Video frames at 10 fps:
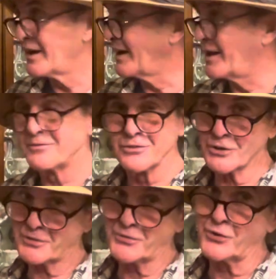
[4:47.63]
I've
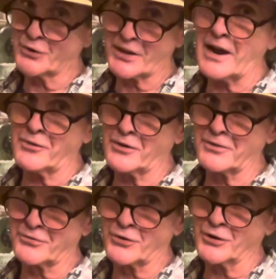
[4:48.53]
looked for that one
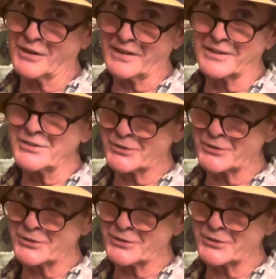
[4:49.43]
for at least